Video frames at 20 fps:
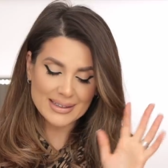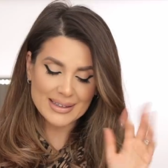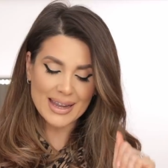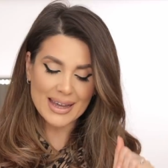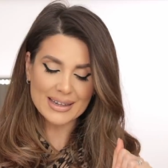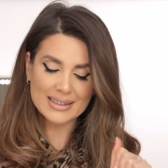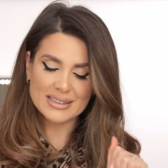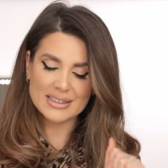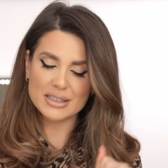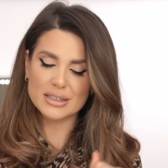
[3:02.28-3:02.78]

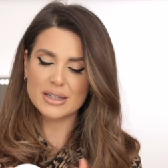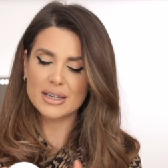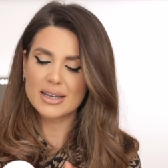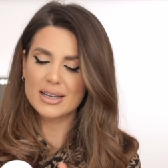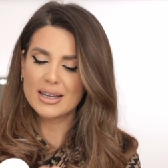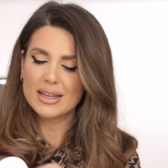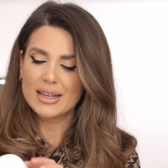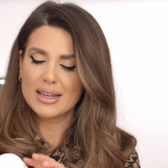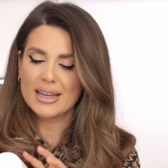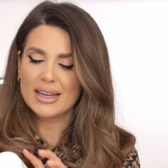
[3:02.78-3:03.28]
Next
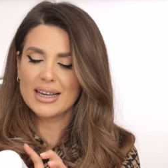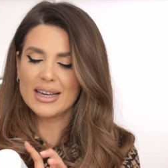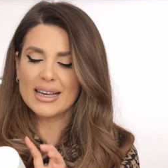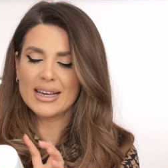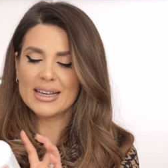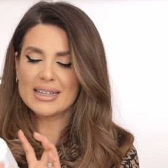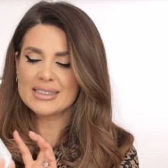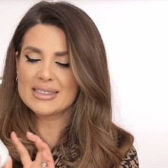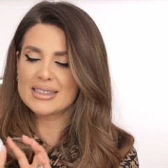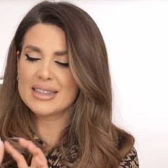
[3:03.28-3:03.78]

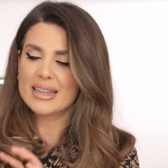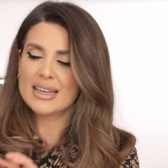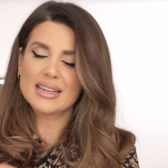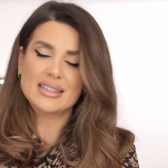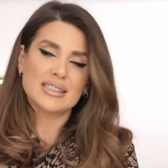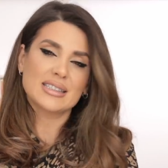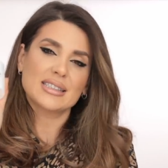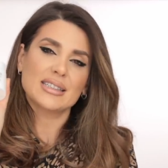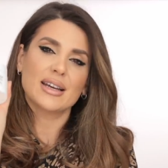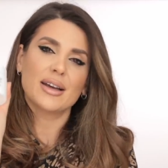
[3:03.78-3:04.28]
is
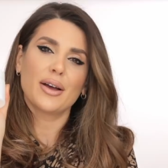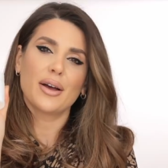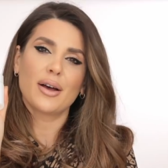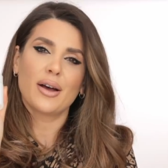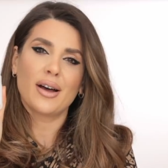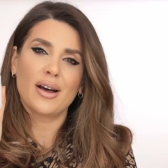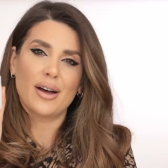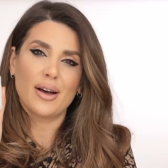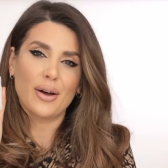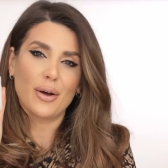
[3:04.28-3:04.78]
this,
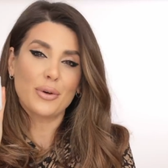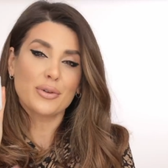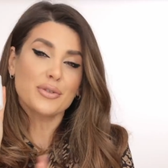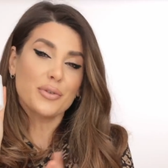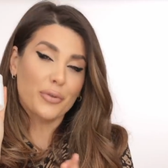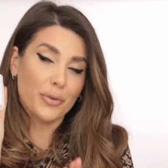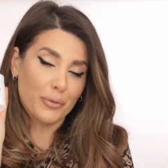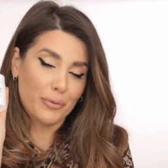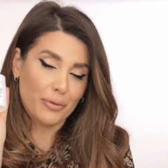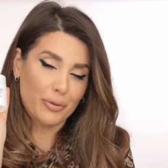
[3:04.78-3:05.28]
uh,
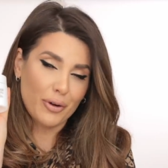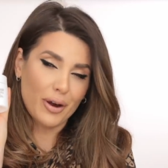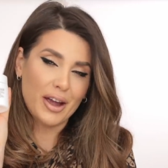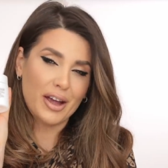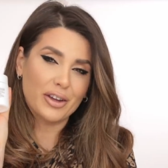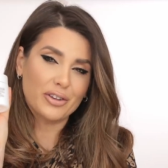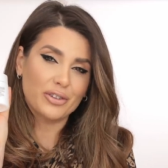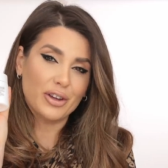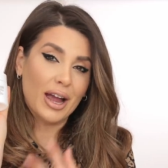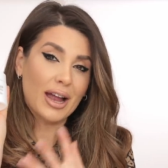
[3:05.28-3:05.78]
also from
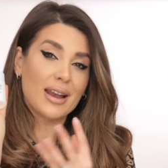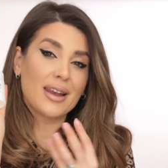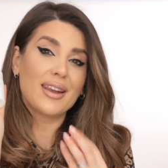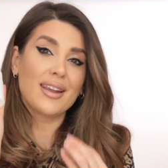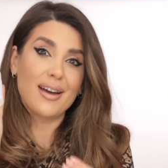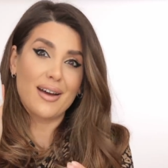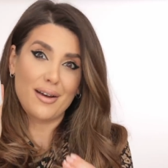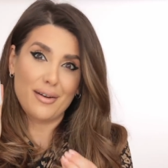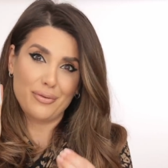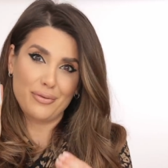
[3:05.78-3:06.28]
Fresh. I
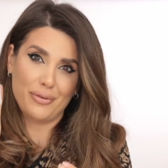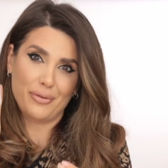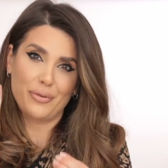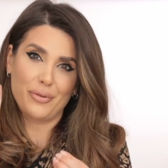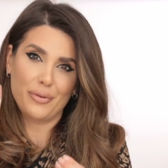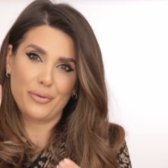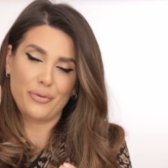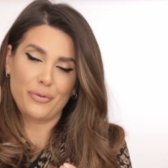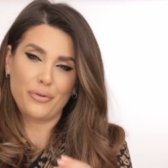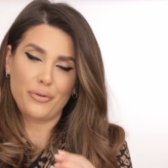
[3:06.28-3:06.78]
love
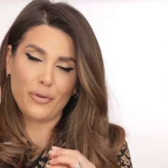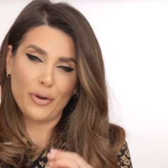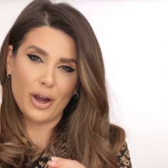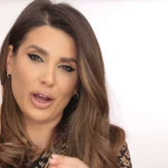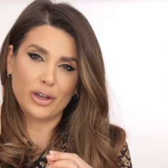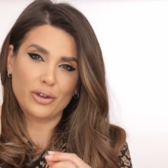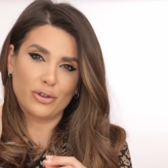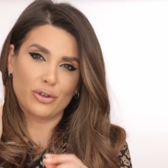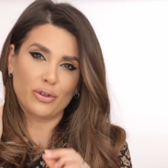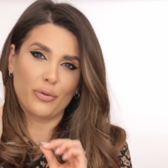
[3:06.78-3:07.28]

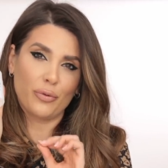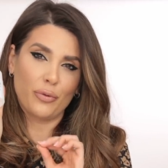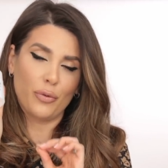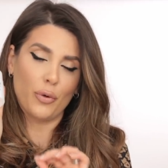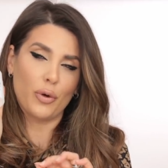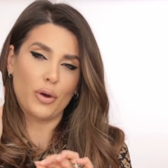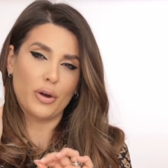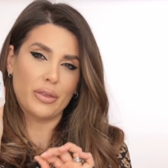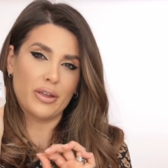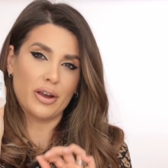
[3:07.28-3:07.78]
Fresh
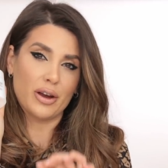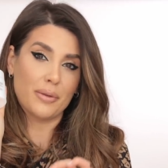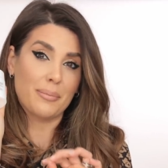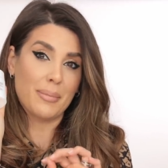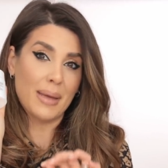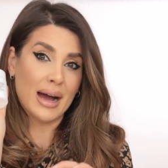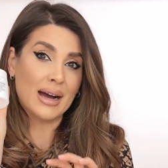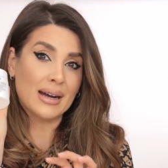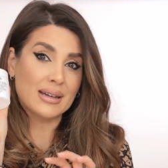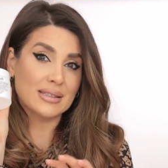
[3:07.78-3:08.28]
for their
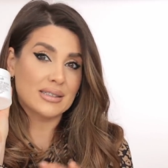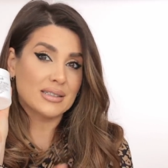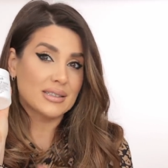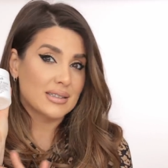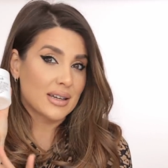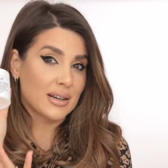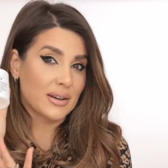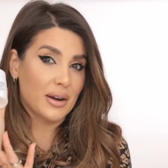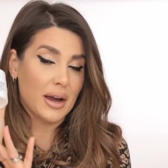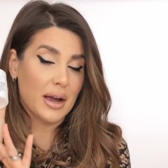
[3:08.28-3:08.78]
masks.
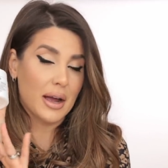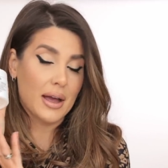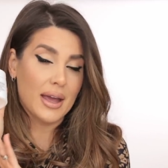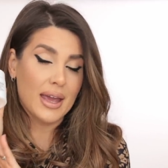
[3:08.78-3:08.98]
They're